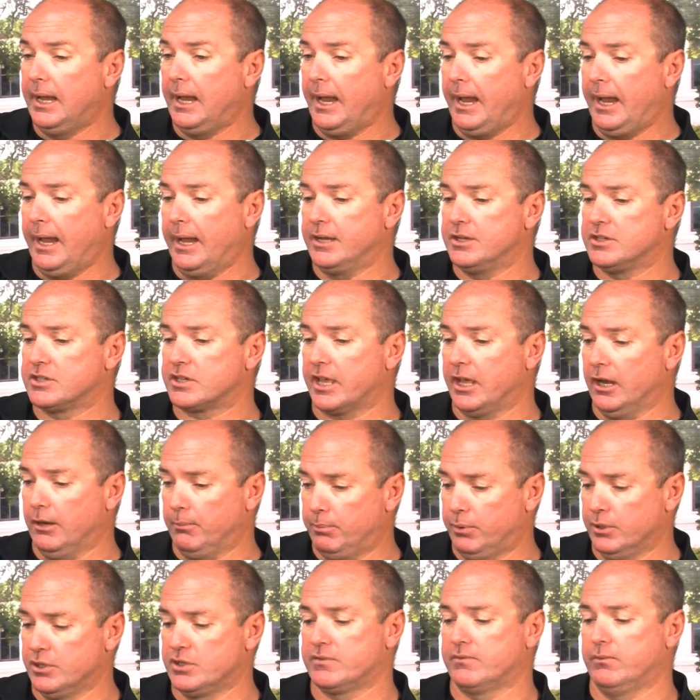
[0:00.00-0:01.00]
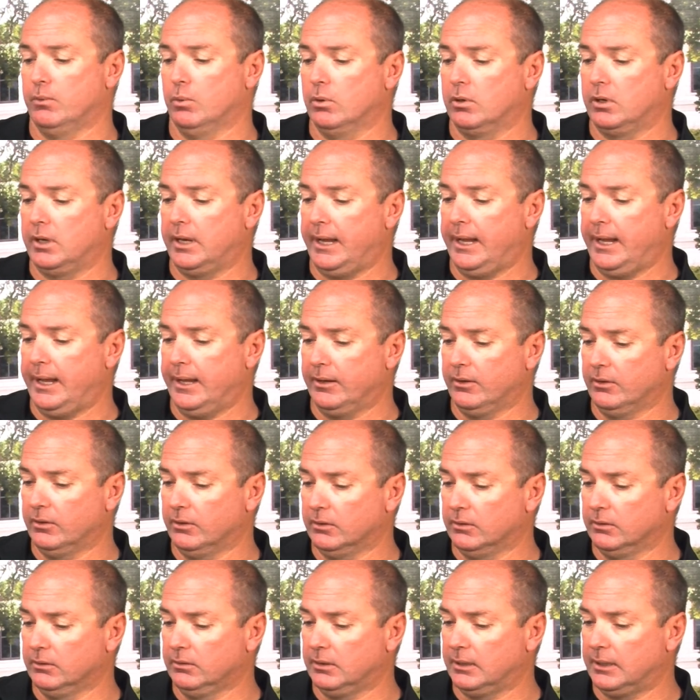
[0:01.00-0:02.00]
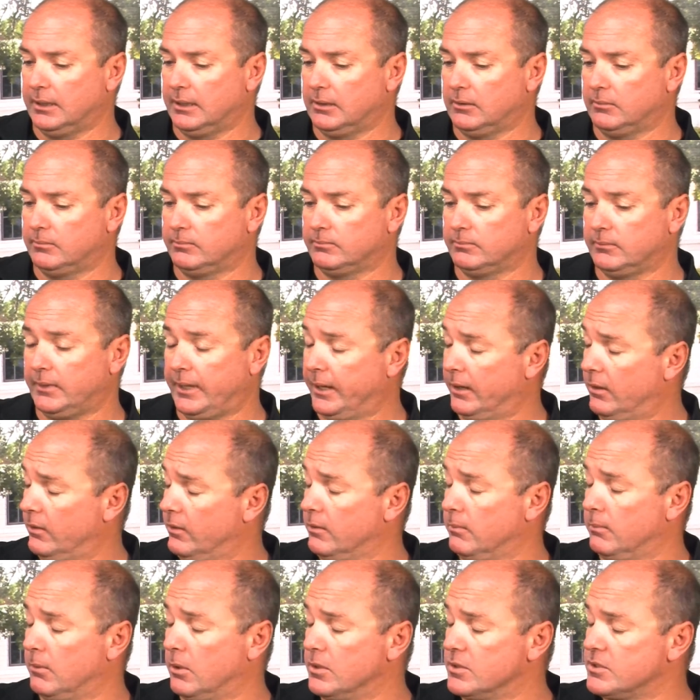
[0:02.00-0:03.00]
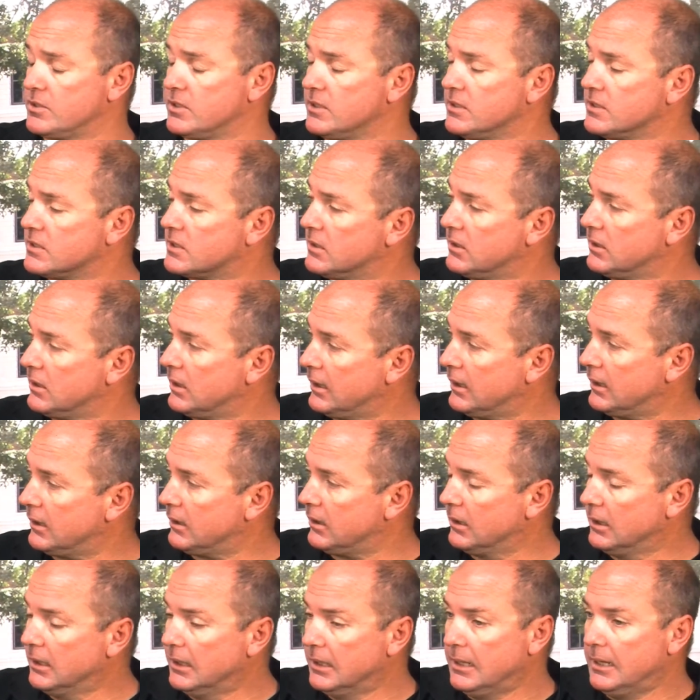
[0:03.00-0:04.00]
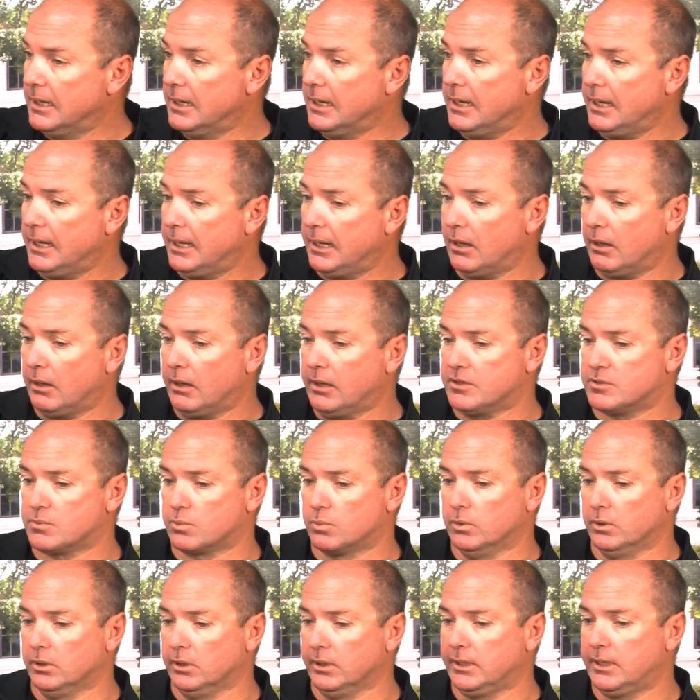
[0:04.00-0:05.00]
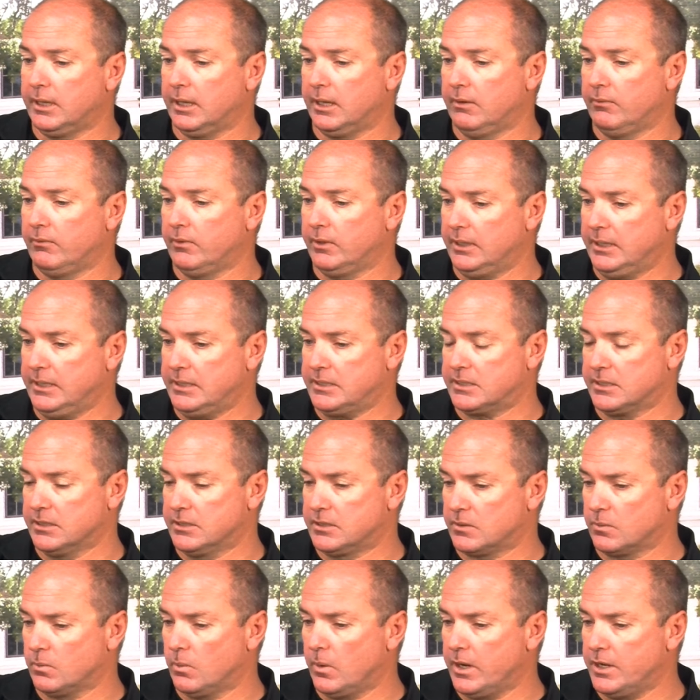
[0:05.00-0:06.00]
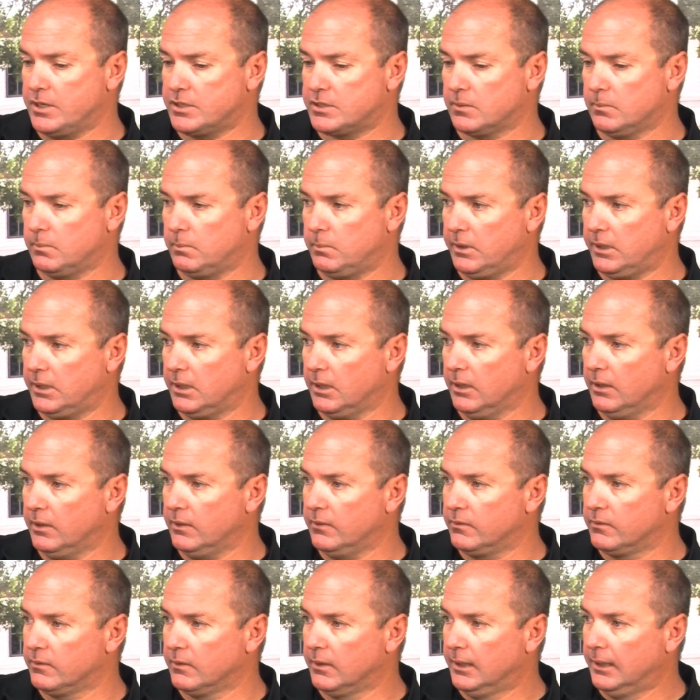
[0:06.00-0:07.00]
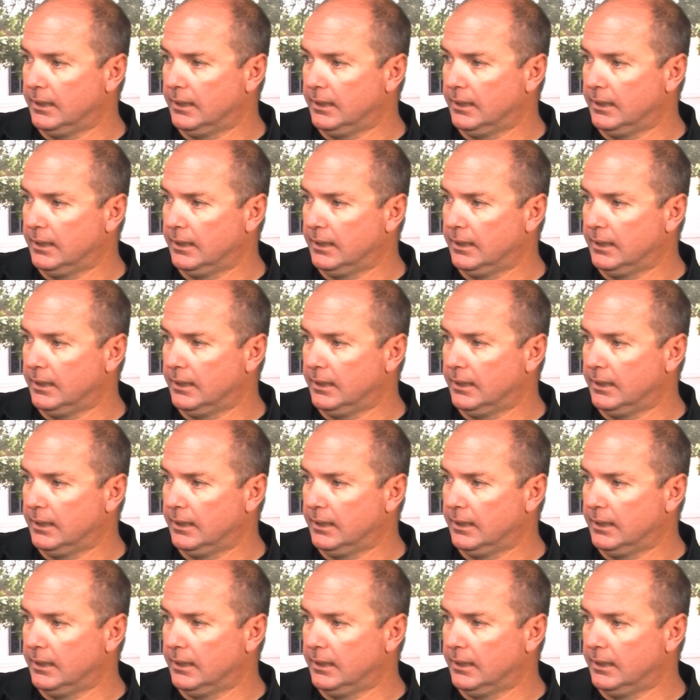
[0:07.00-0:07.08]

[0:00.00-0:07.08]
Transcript: and just kind of push forward to handle the emergencies. And you know, it's really kind of a neat situation, because